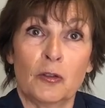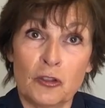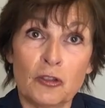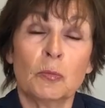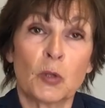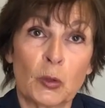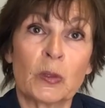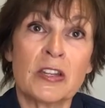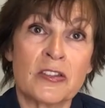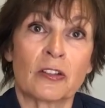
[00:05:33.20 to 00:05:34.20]
do more
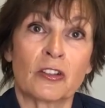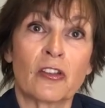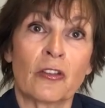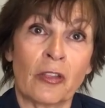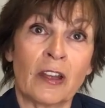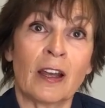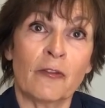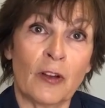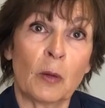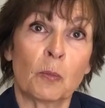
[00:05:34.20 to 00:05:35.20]
research so that I
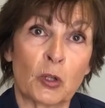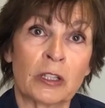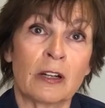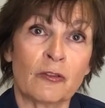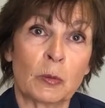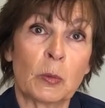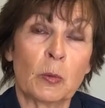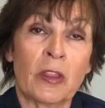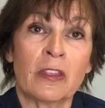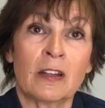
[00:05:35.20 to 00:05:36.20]
felt more comfortable
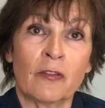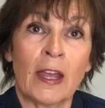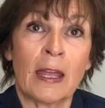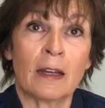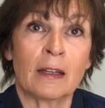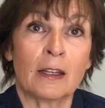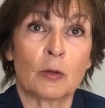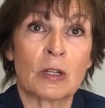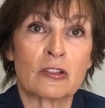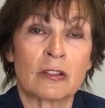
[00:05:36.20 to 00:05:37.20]
with it if I had any
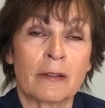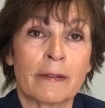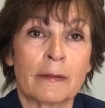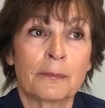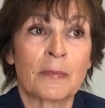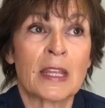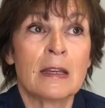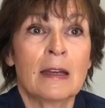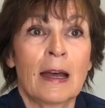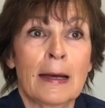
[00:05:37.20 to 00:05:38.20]
questions.
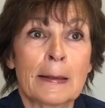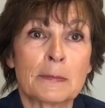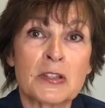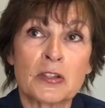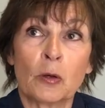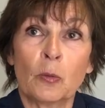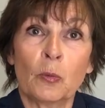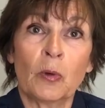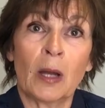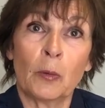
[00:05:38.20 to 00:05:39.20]
So
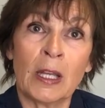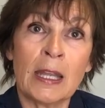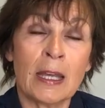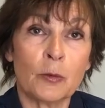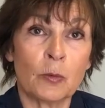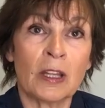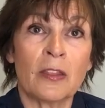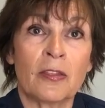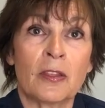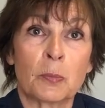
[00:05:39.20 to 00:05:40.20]
I went ahead with
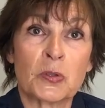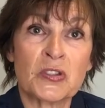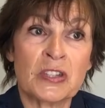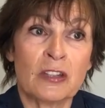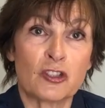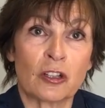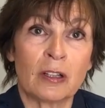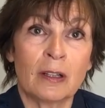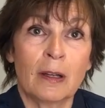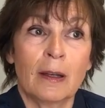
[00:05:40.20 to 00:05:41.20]
the procedure.
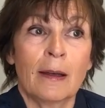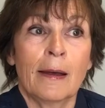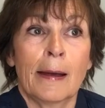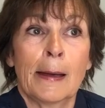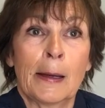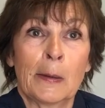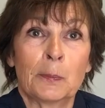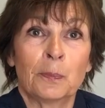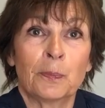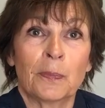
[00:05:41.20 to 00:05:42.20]

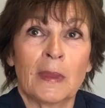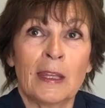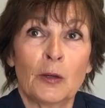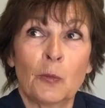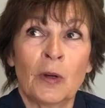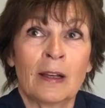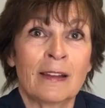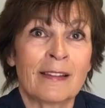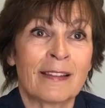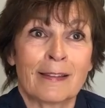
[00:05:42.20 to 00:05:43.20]
It
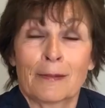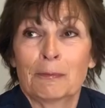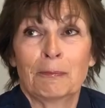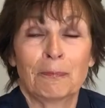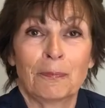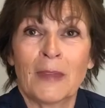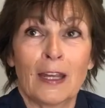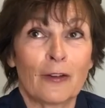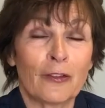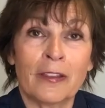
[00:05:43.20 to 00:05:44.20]
was
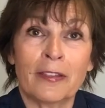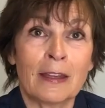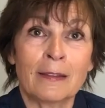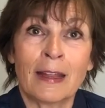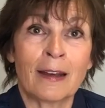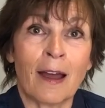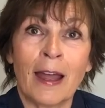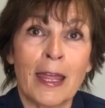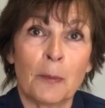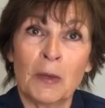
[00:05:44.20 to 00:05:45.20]
everything that I
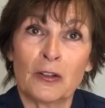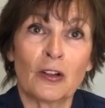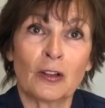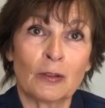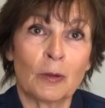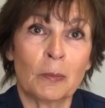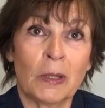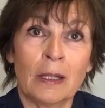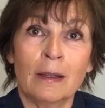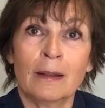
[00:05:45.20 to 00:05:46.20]
had been told it would
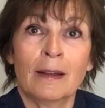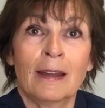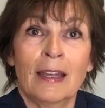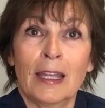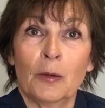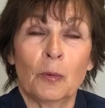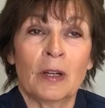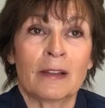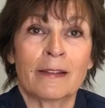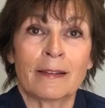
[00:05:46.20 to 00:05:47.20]
be. It
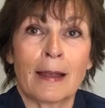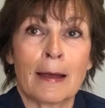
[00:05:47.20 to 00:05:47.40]
was